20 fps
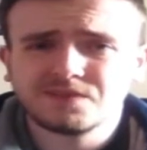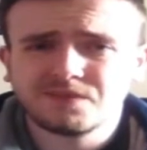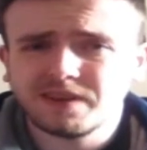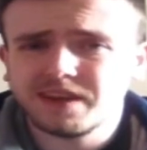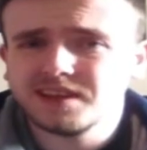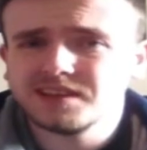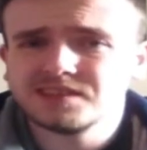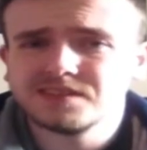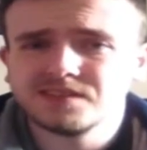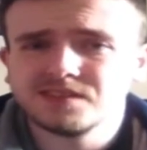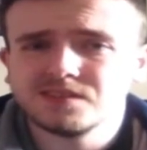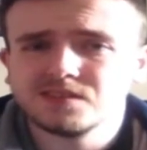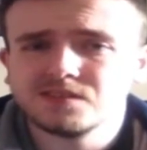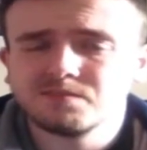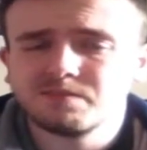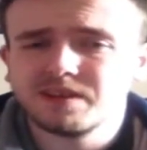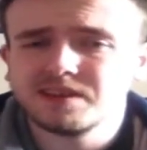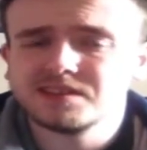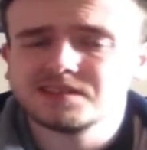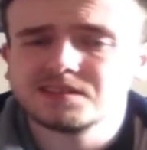face is
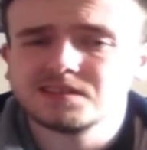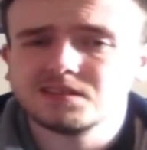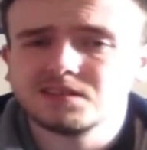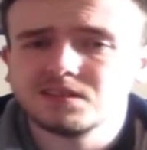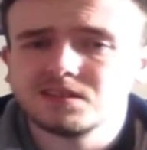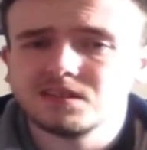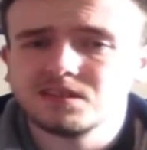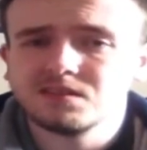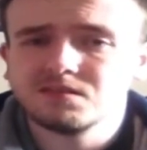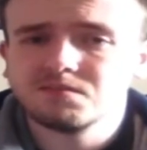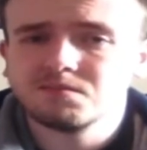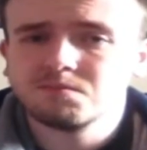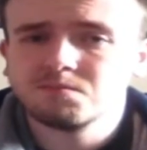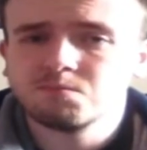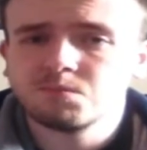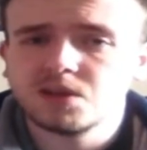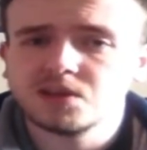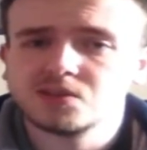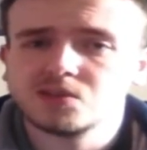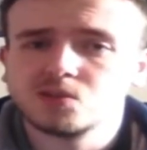basically
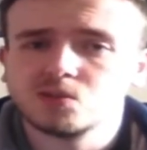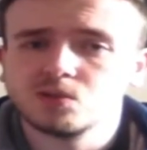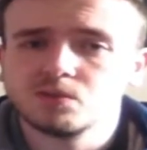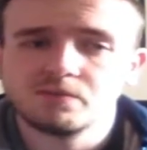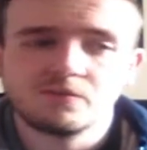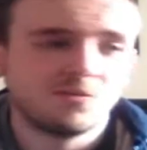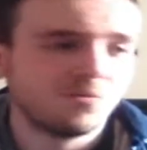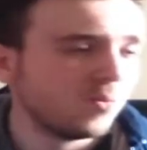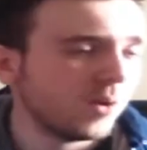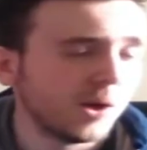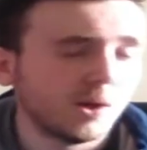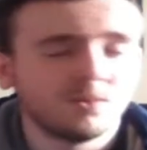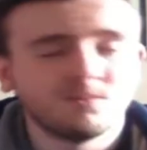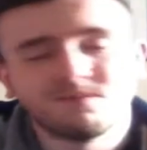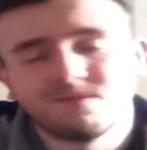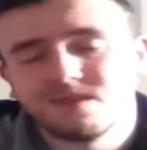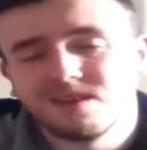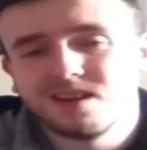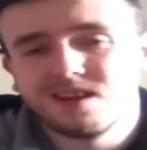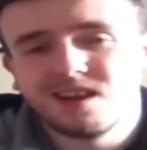messed up. Well,
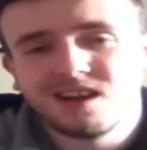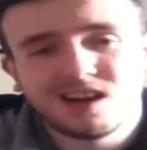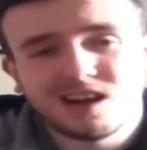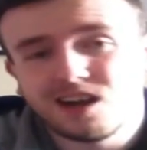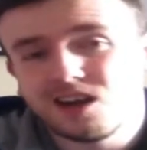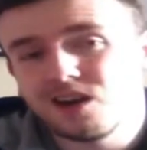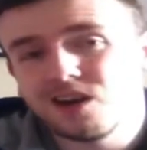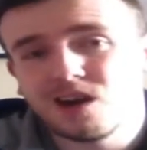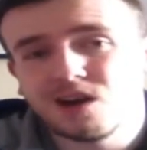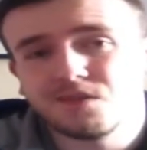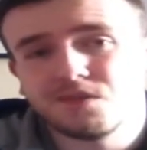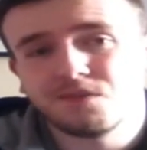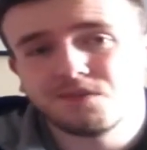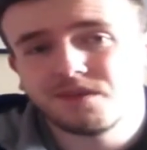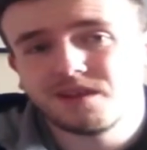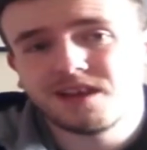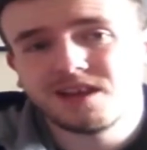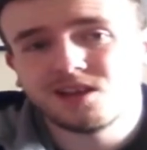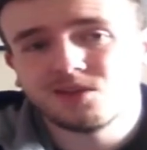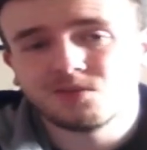half of
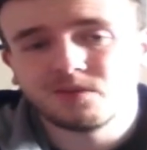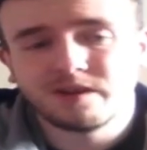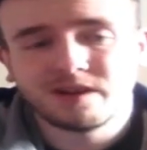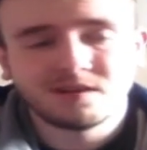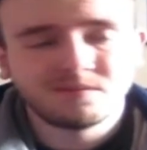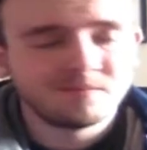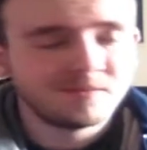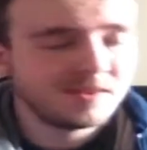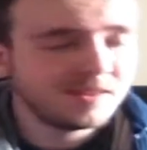it anyway.